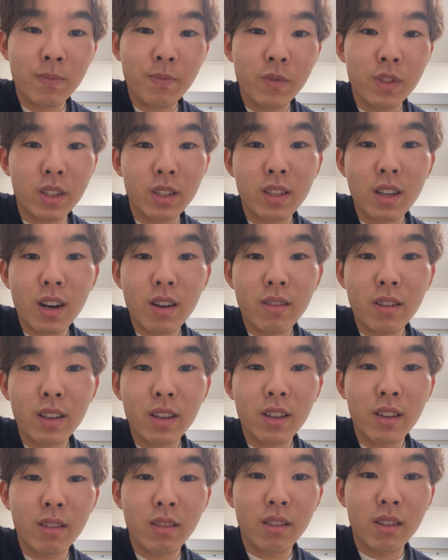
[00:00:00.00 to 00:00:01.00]
the salary
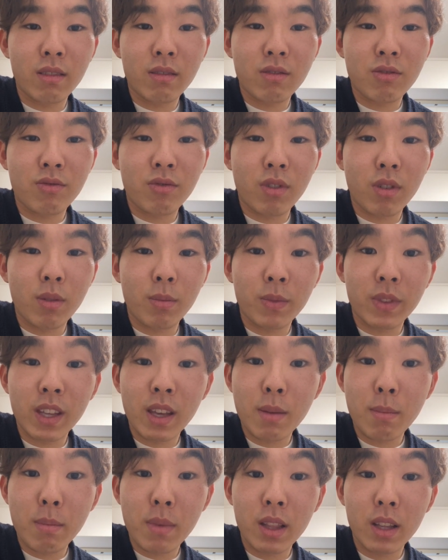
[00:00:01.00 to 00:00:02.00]
can range from
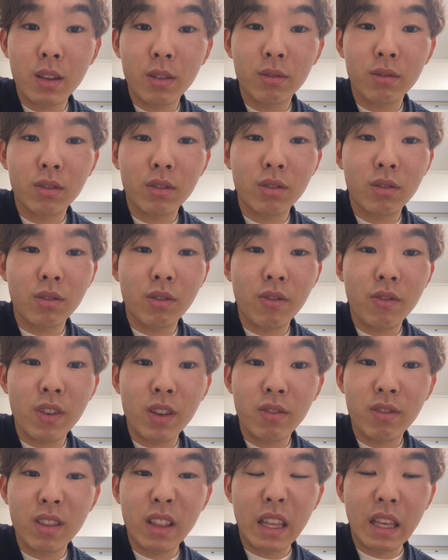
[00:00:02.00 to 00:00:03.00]
10 million to
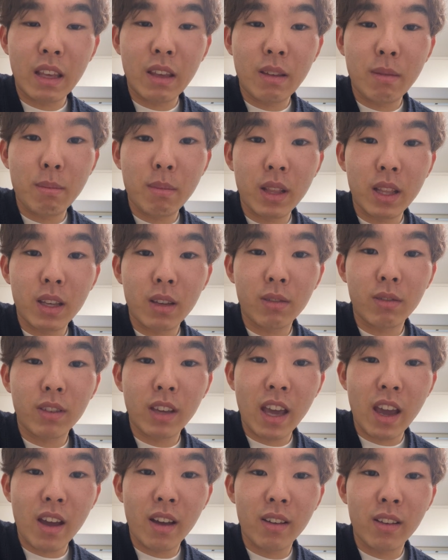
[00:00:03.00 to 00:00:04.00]
15 million
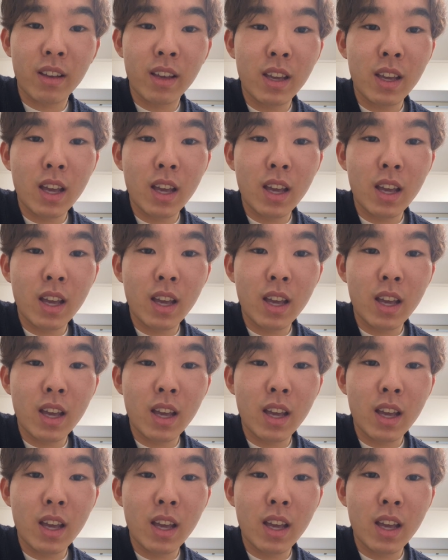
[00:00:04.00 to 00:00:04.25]
yen,